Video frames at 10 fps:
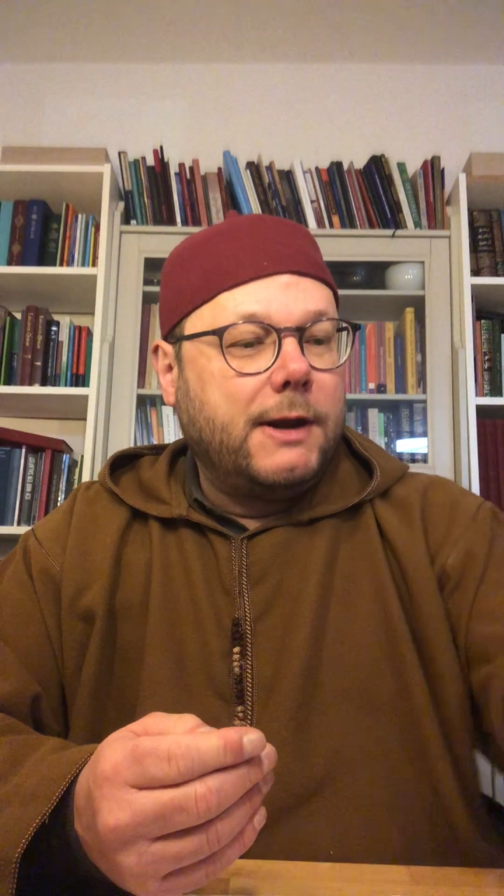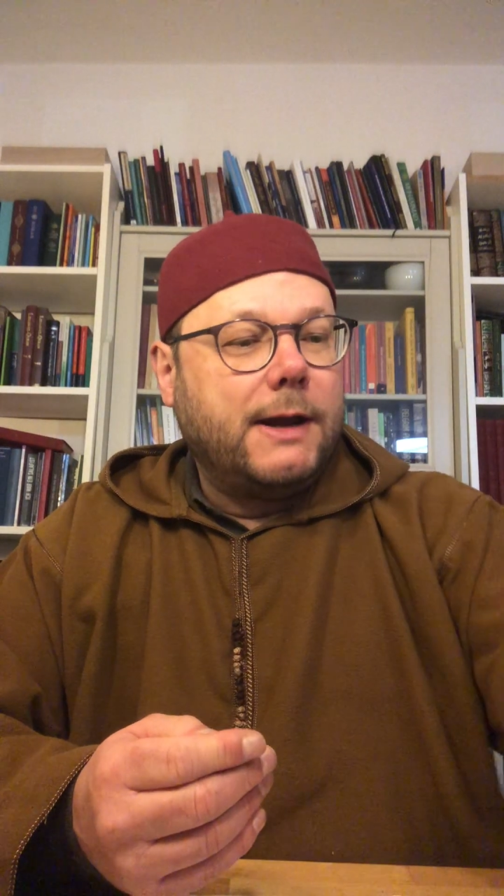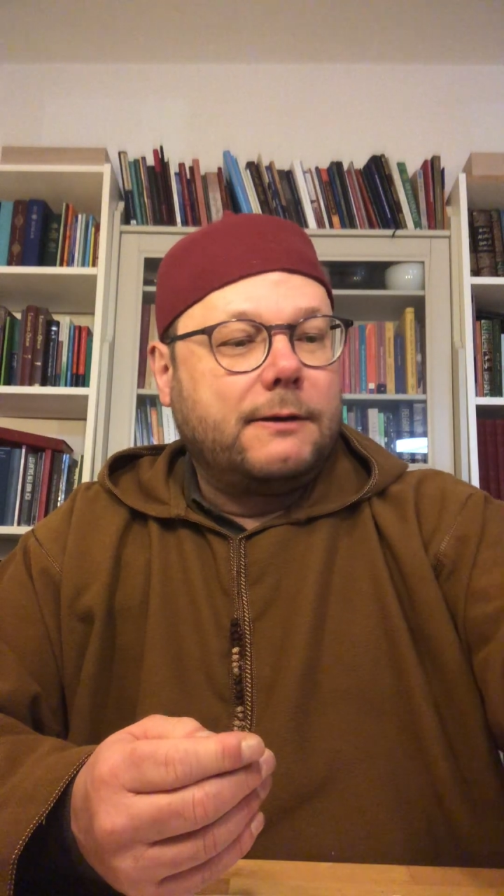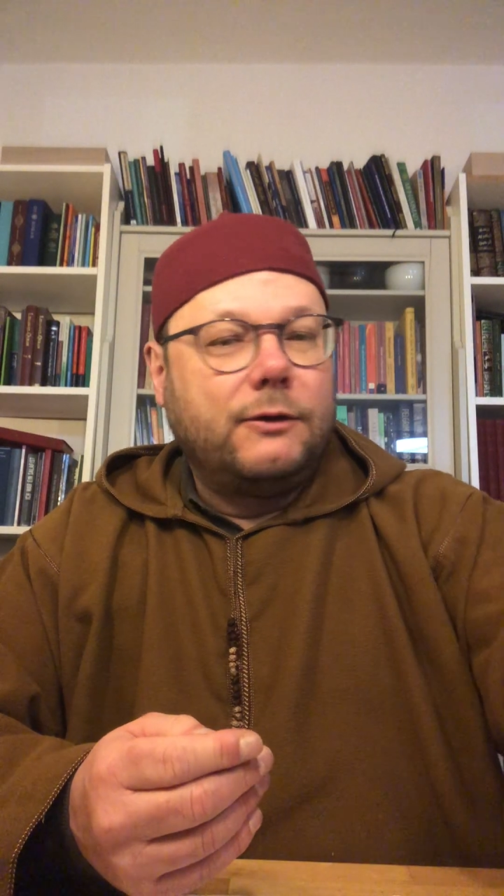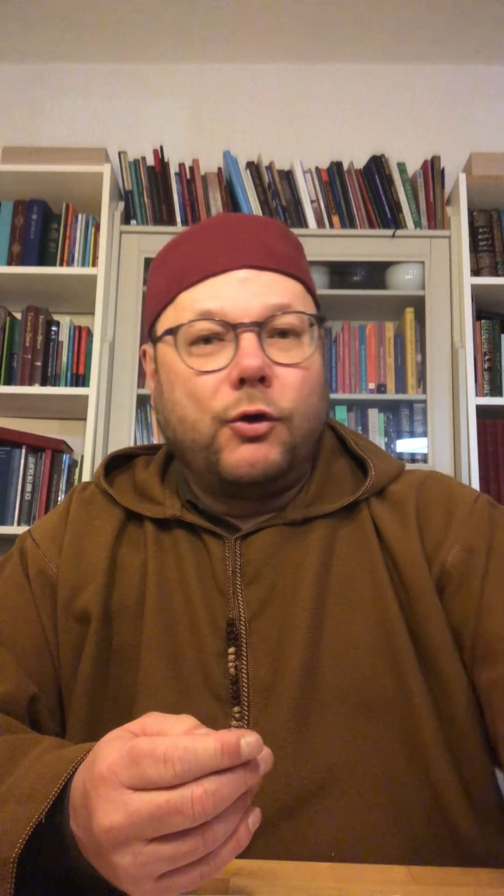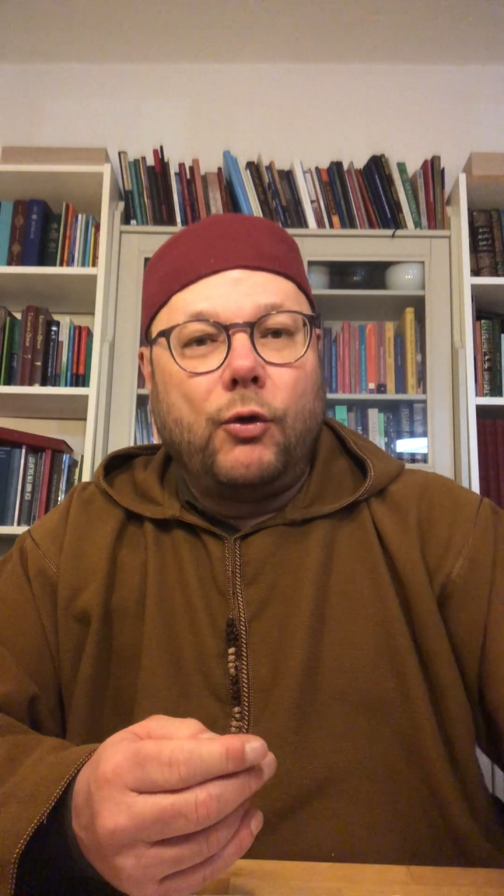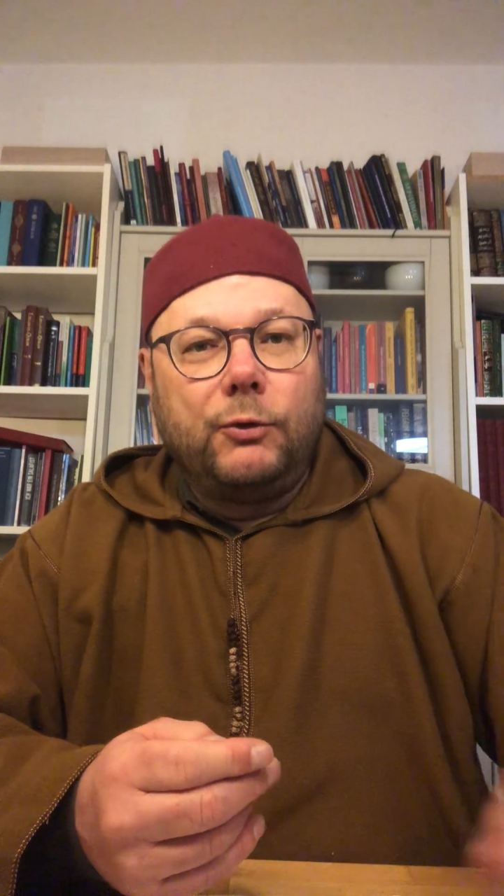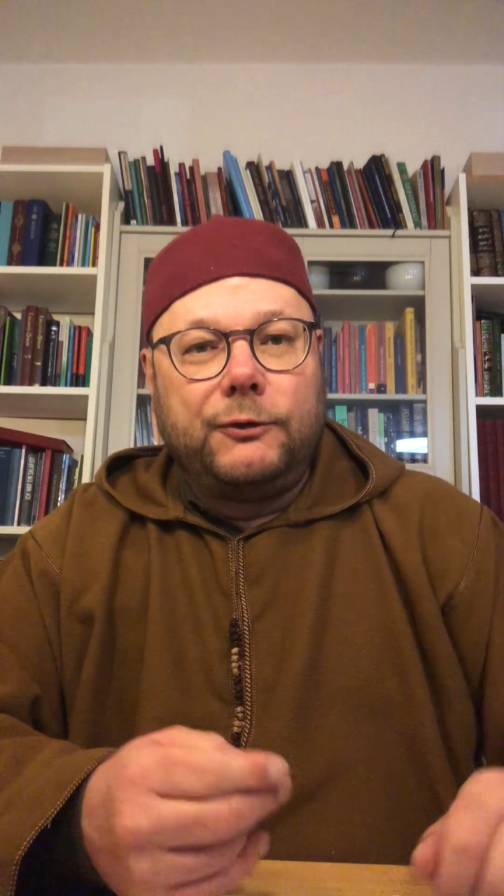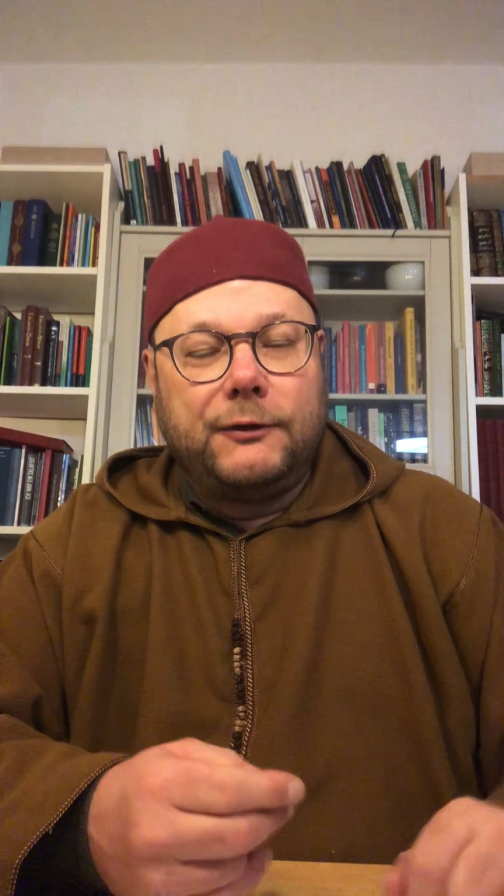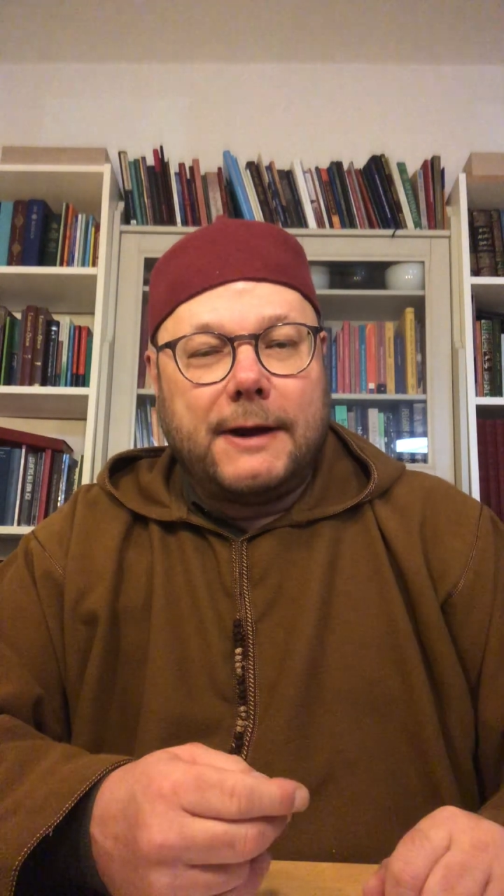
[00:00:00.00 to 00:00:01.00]
get the
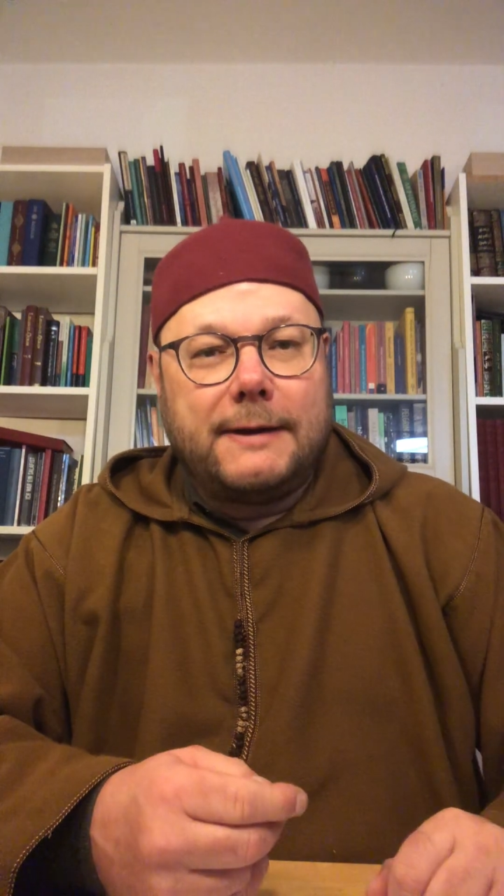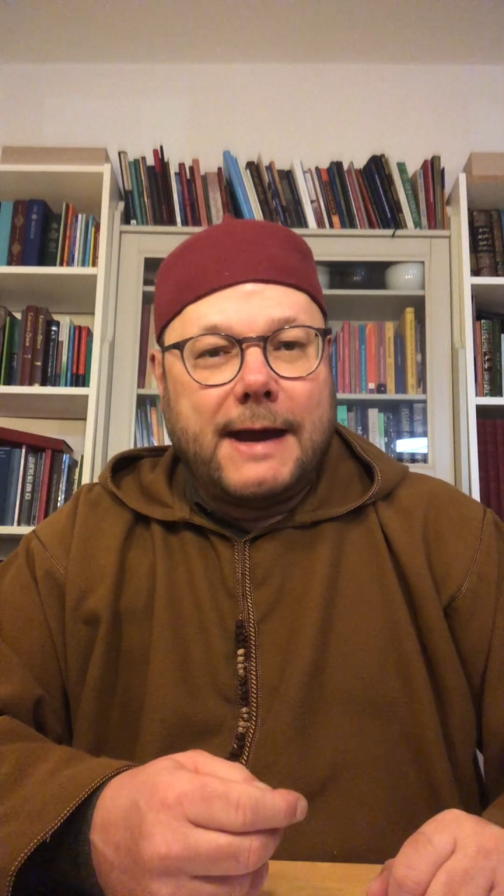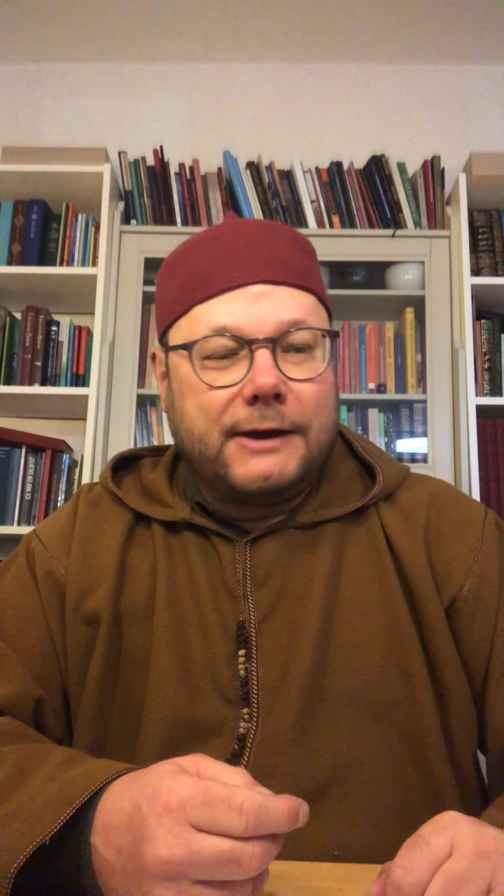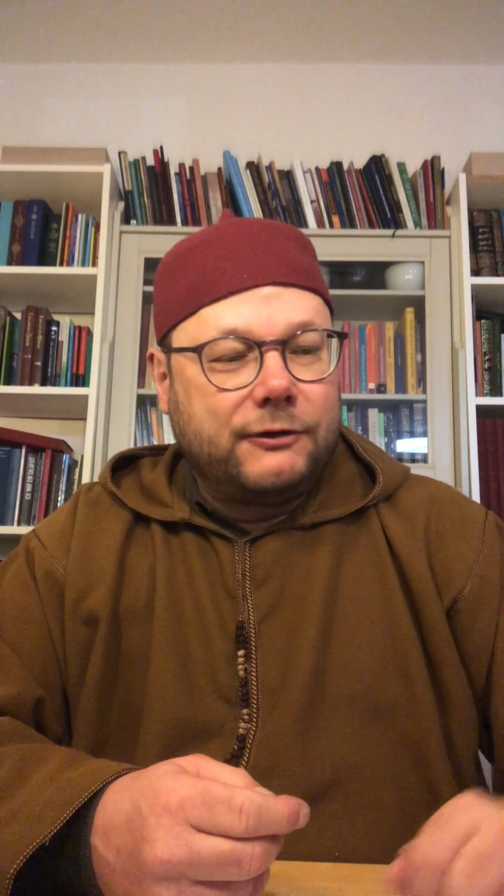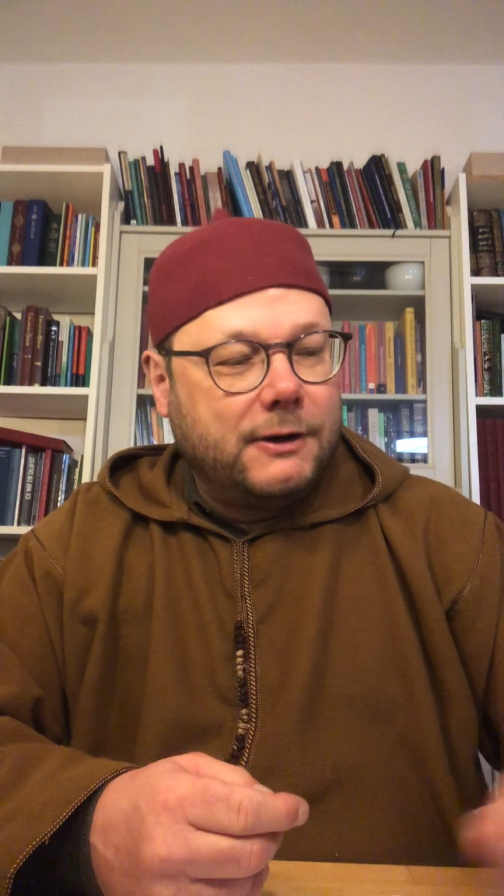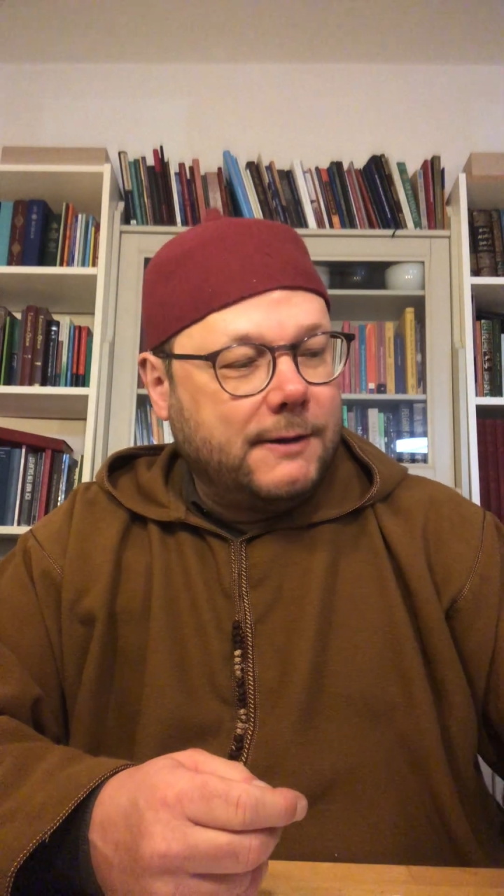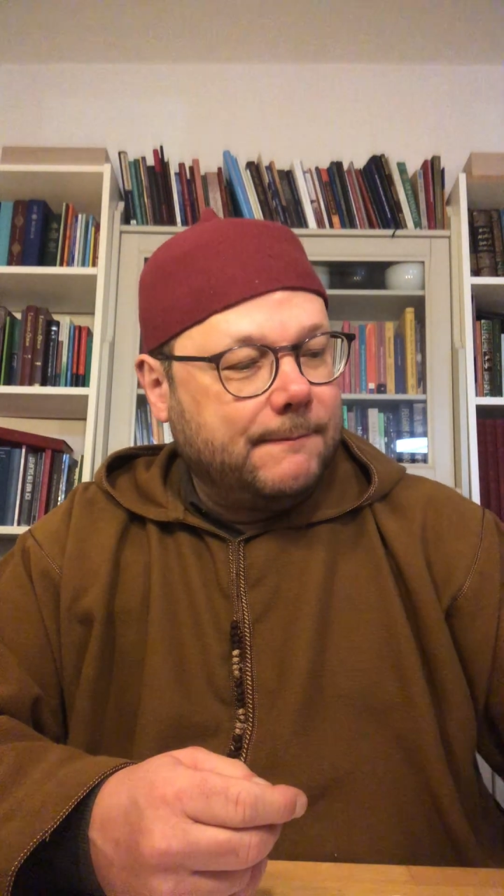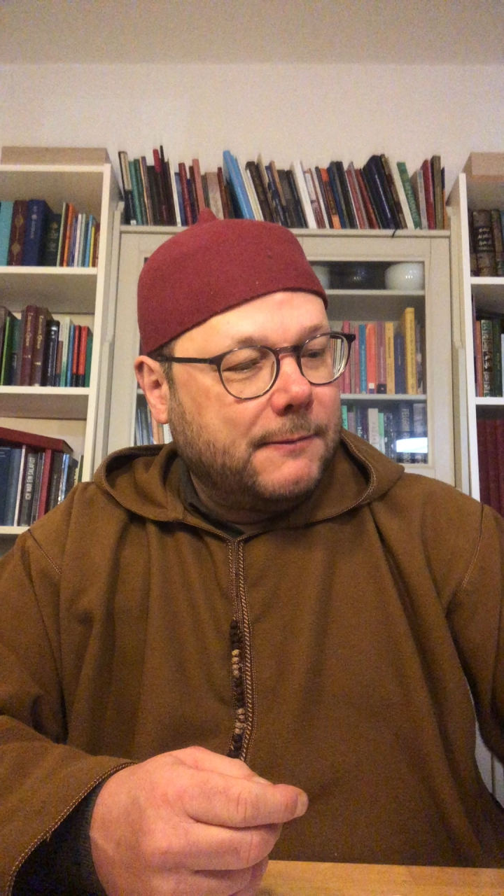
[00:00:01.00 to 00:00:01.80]
whole set actually,